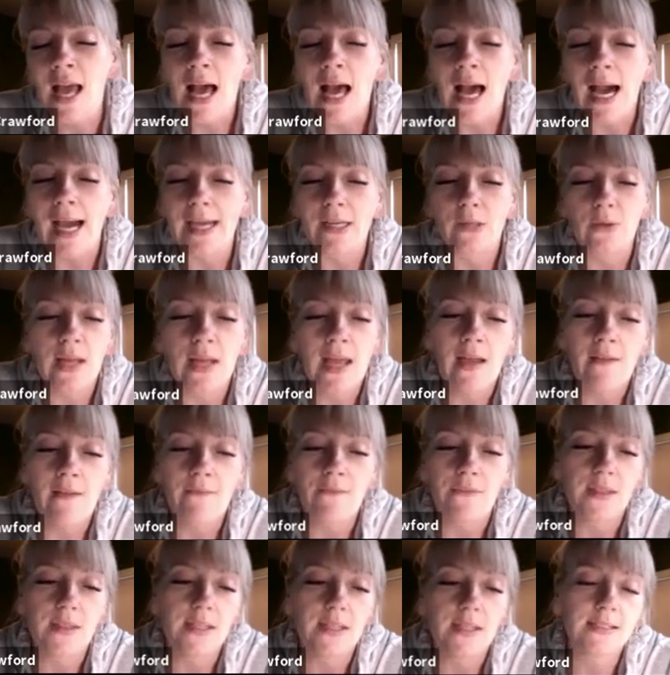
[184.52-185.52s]
I don't
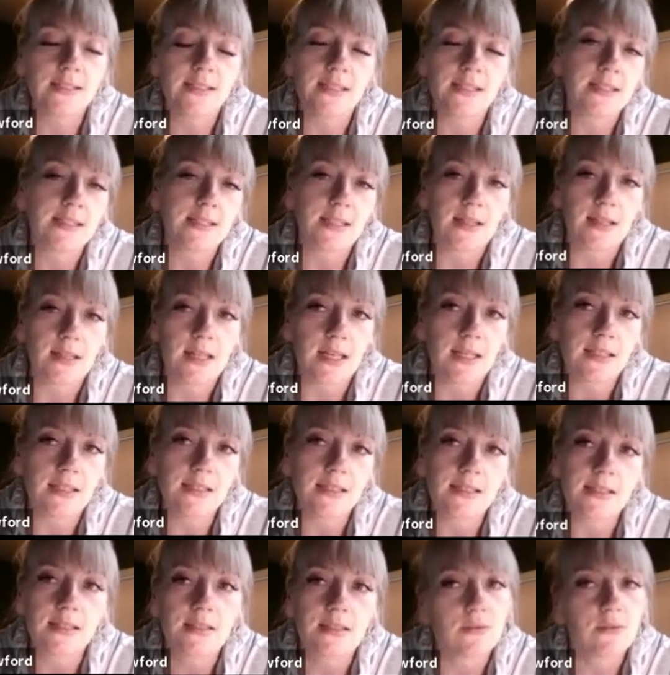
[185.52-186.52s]
have this, this, and
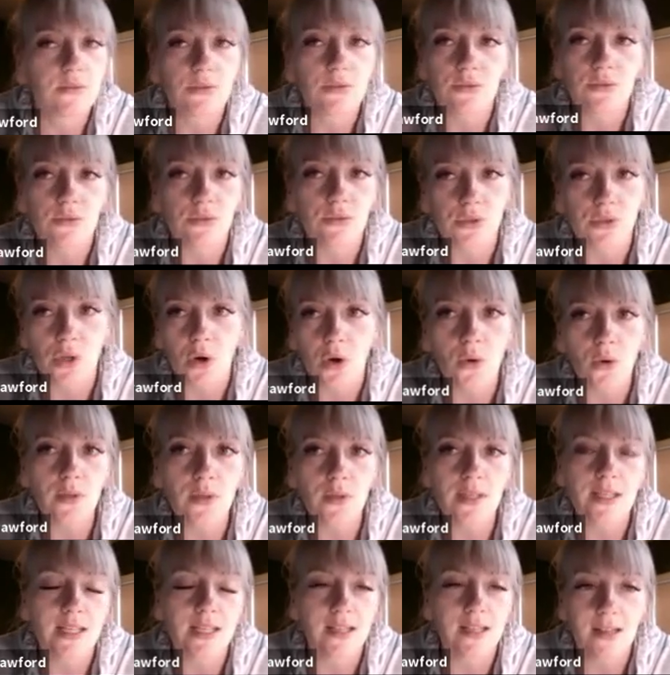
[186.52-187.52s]
this.
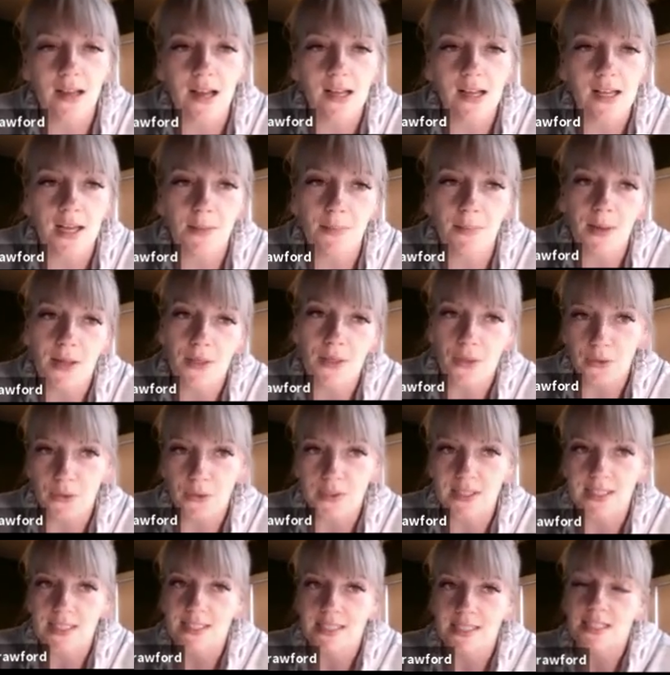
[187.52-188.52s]
Don't get hung up on those
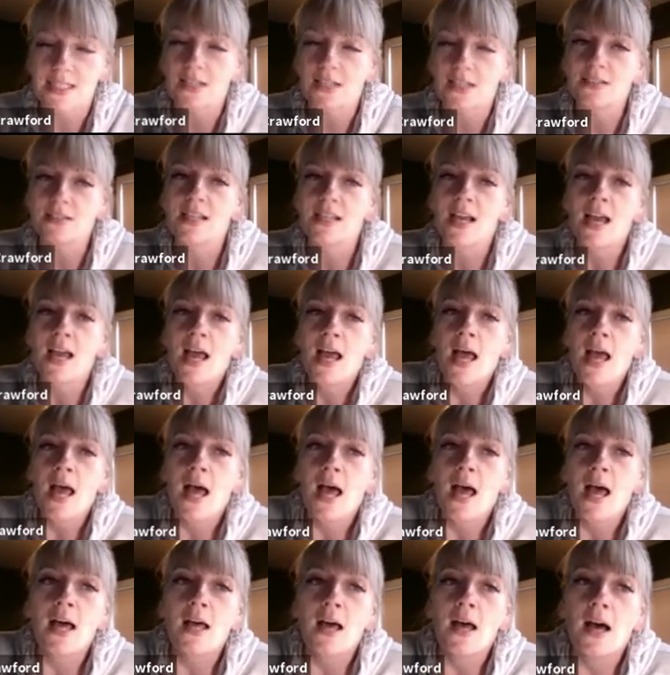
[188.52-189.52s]
details.
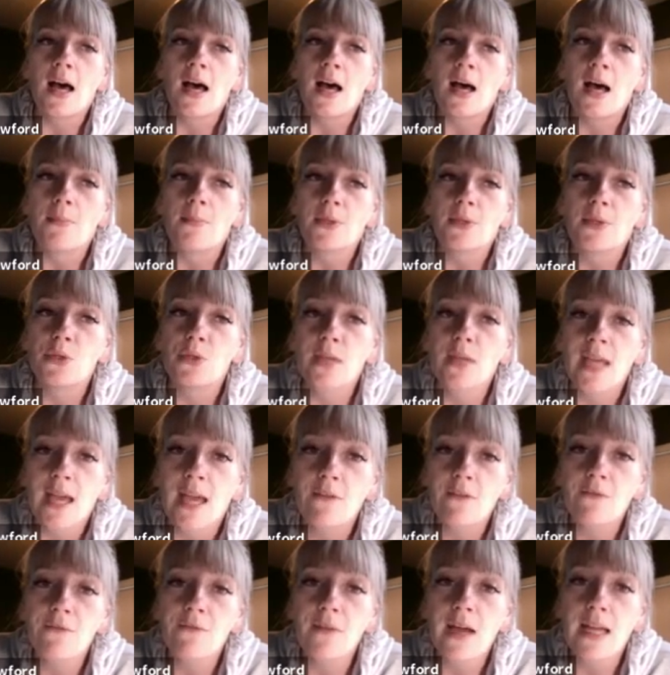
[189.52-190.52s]
But you
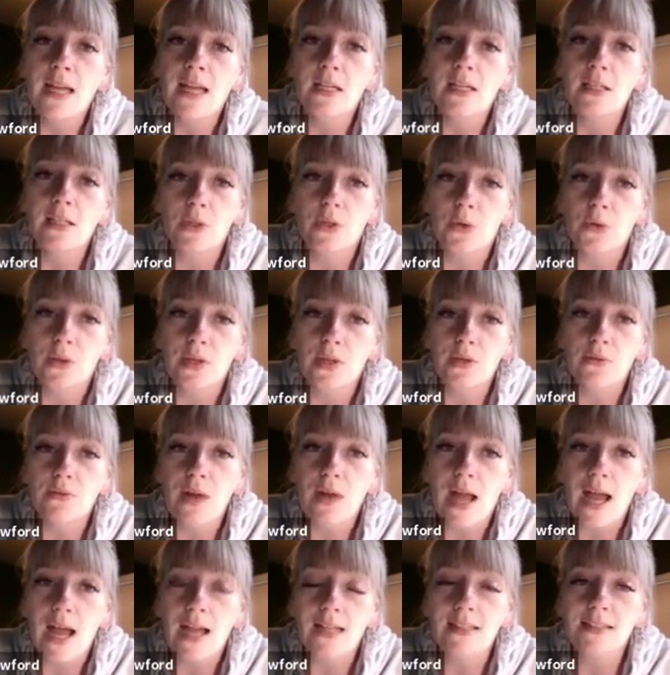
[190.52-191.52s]
can find clothing
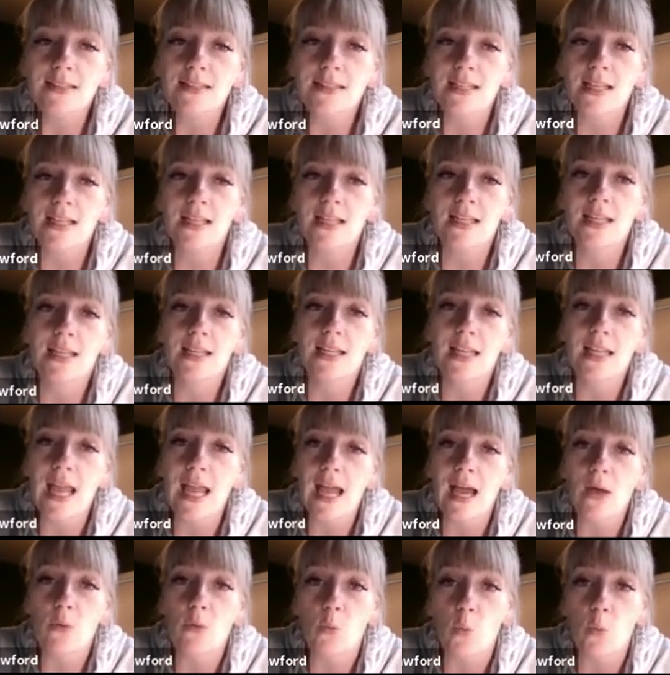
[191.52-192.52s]
racks
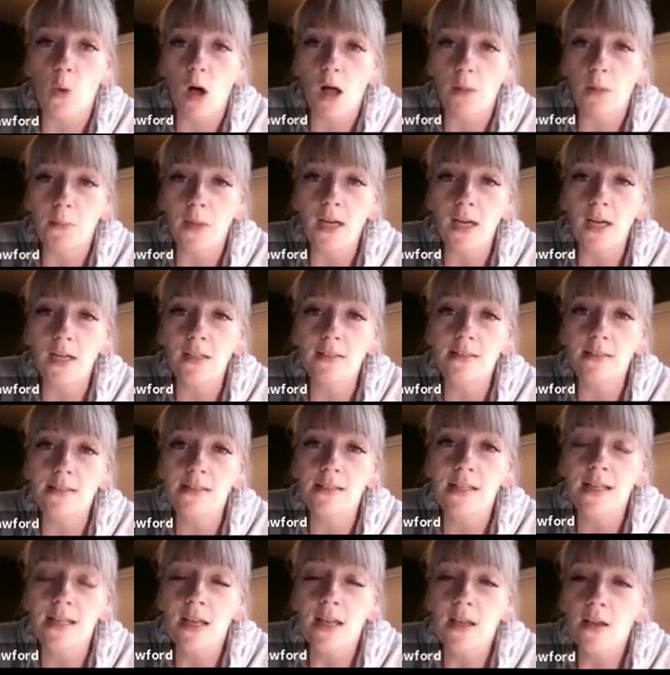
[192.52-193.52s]
at Walmart
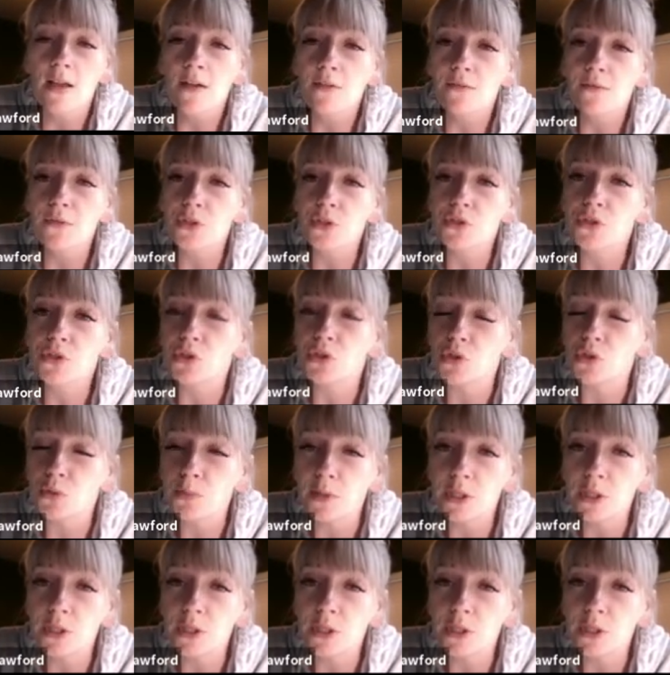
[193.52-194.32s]
for super